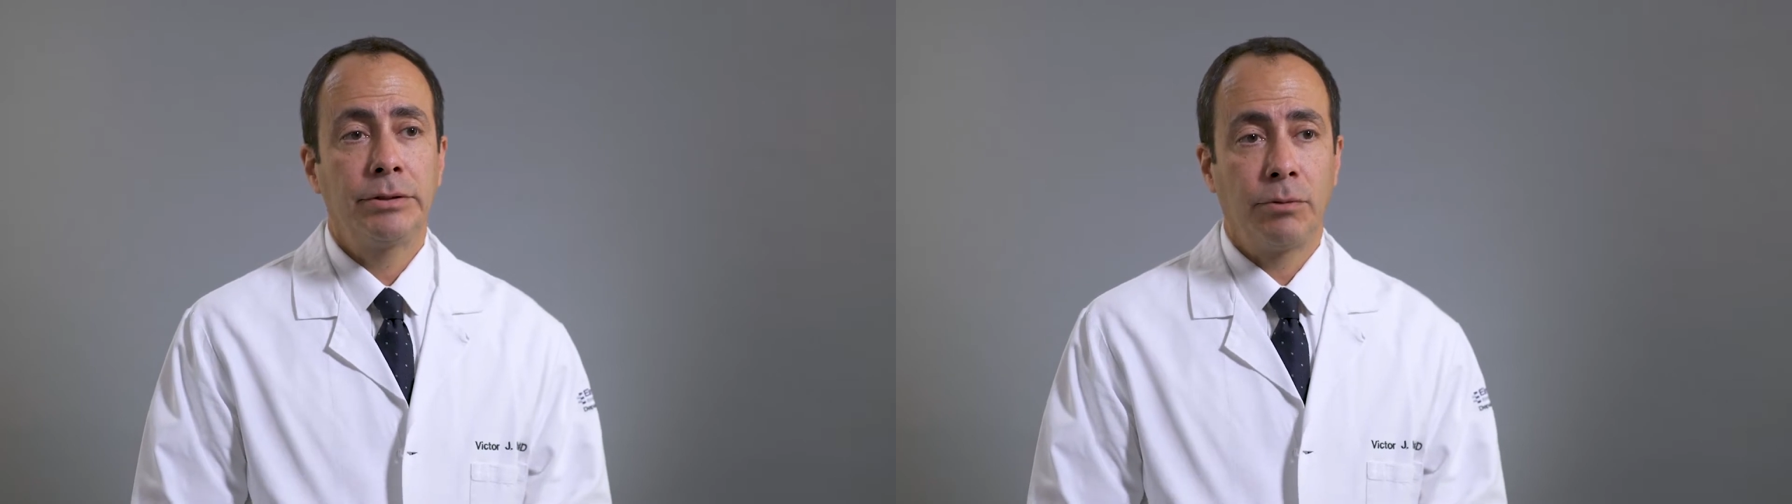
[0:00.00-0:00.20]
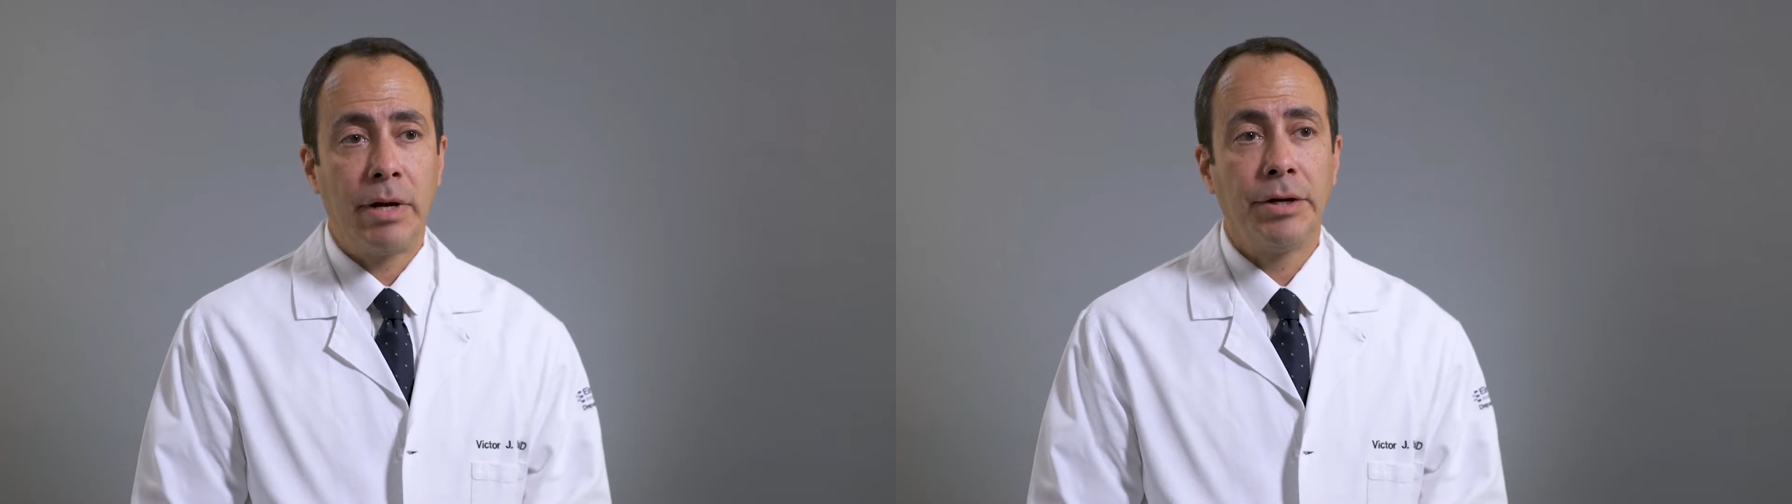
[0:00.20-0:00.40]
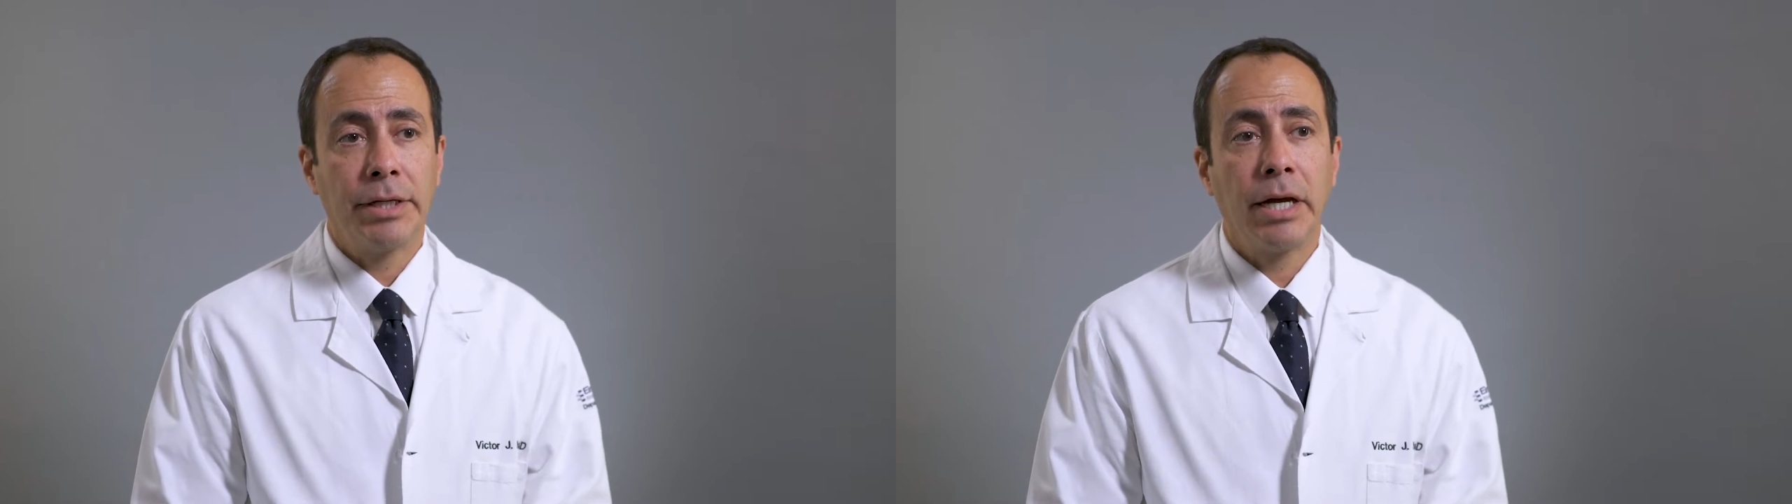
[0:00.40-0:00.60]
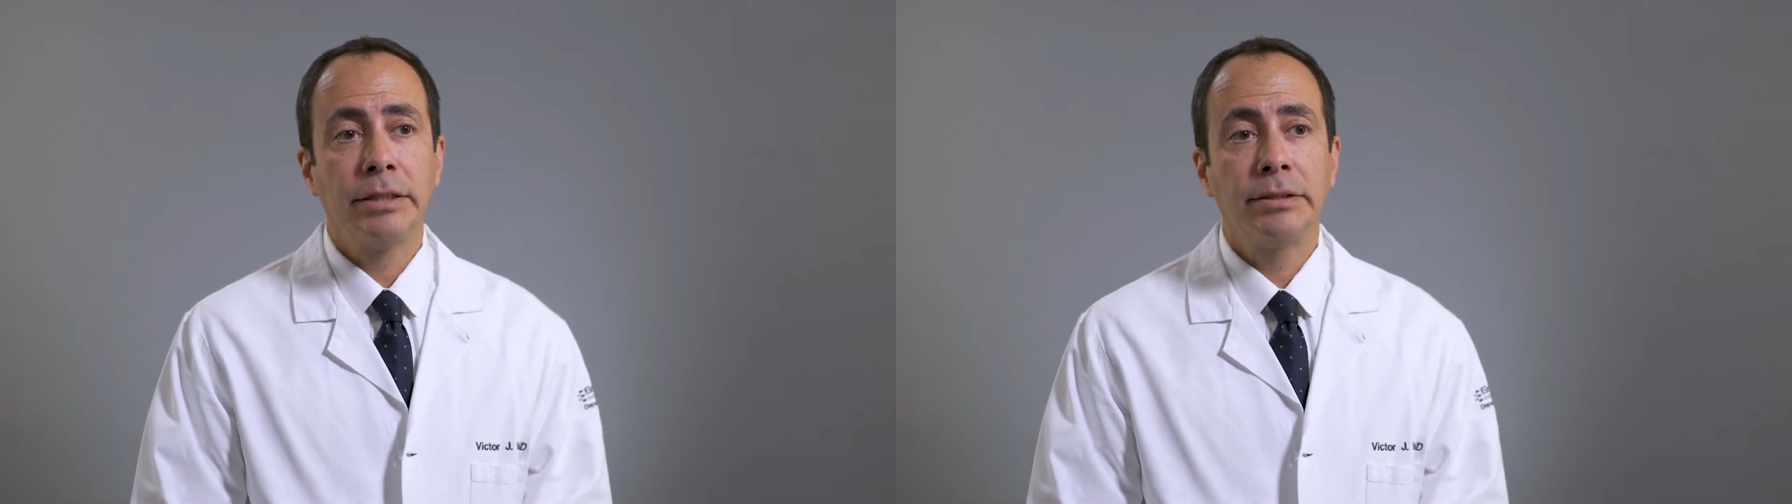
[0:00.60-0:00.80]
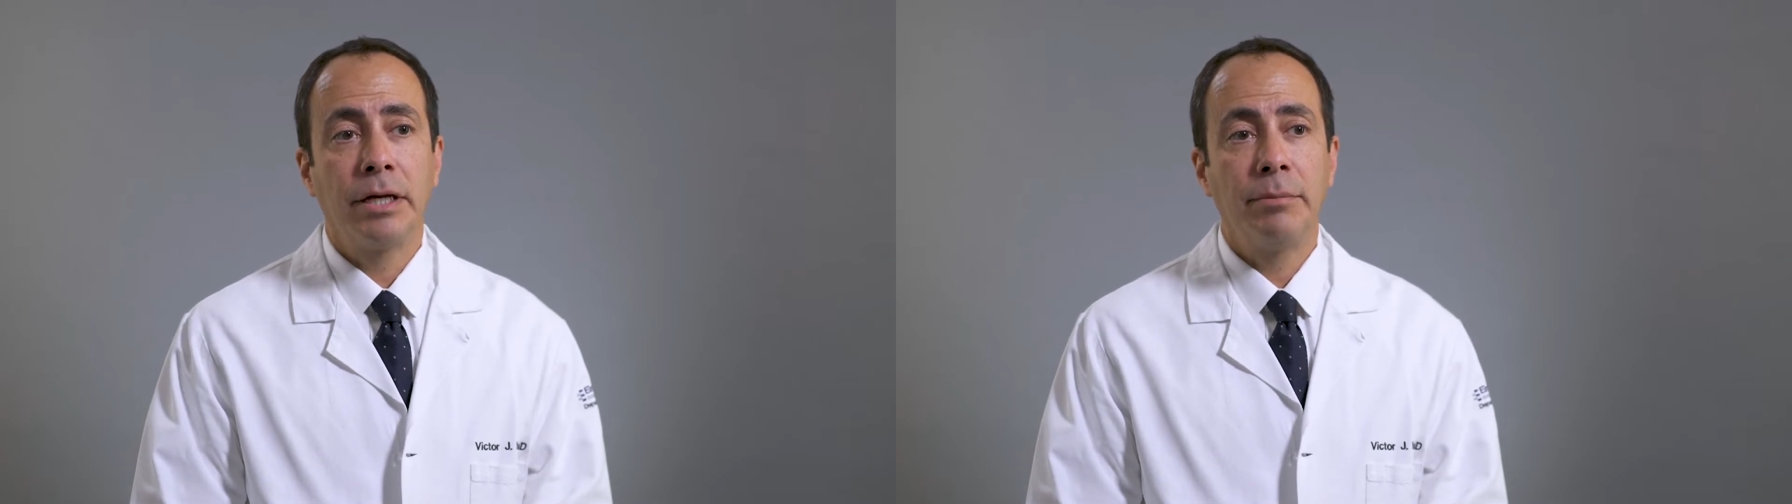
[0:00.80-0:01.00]
surrounding
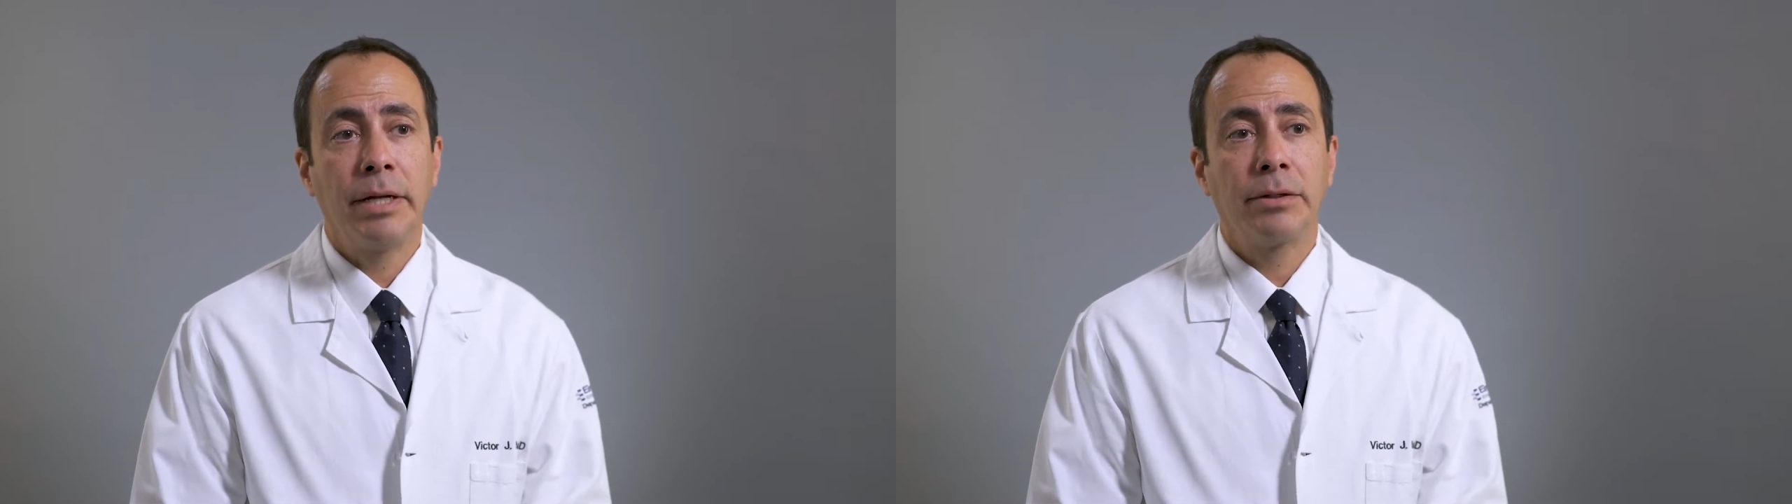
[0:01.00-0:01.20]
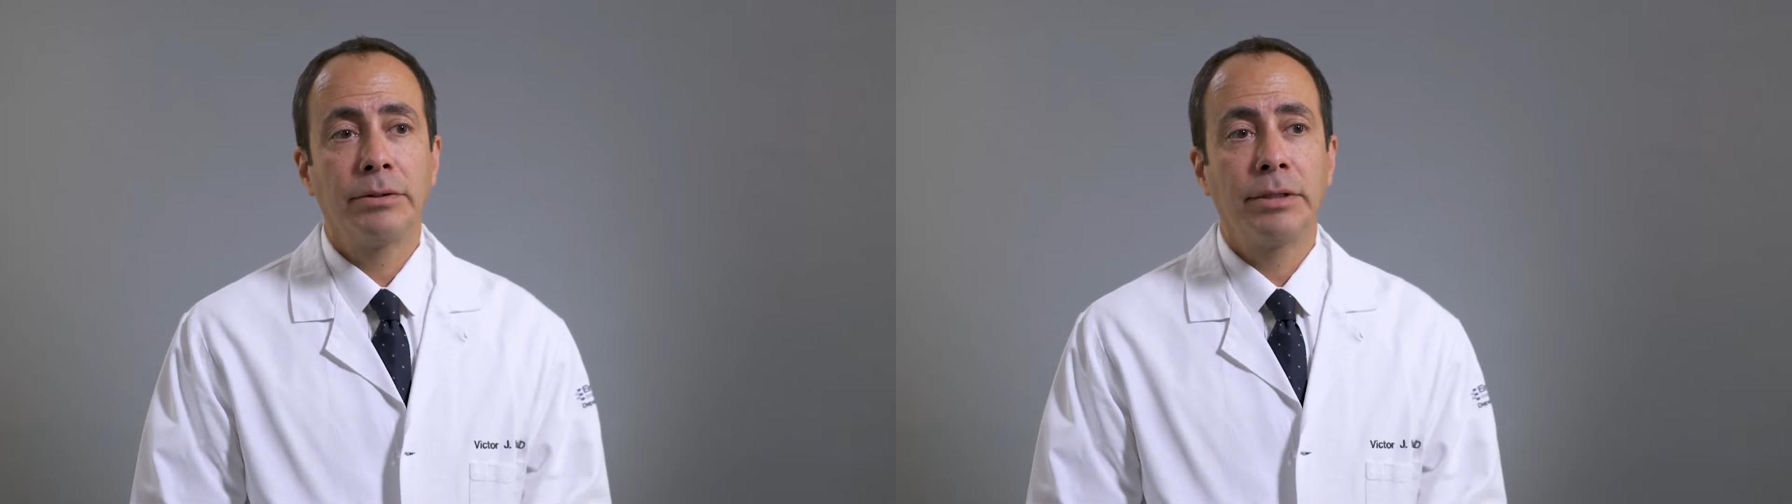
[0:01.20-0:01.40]
Einstein Medical